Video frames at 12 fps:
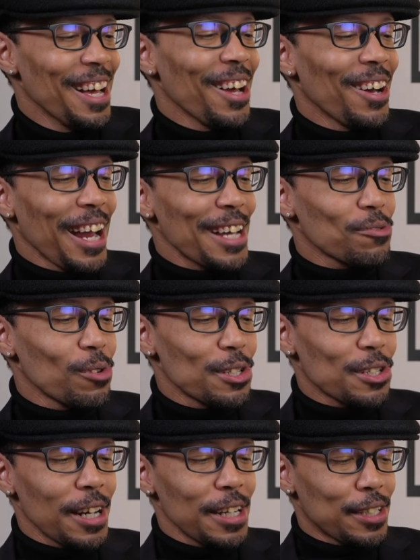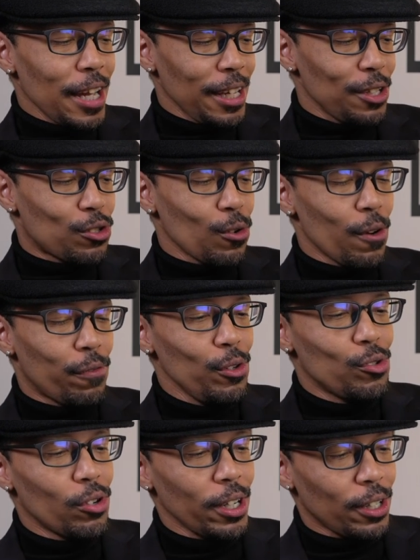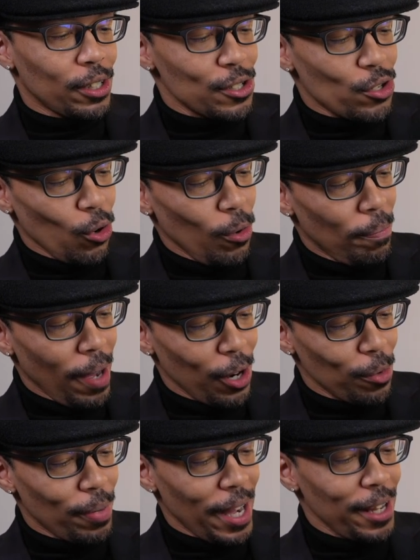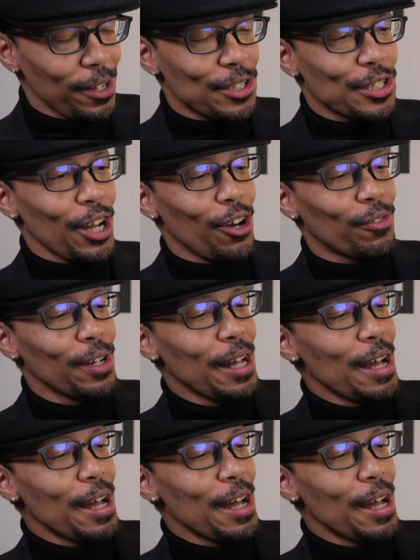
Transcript: That's where it's going to take you to if you drink this whole bottle by yourself.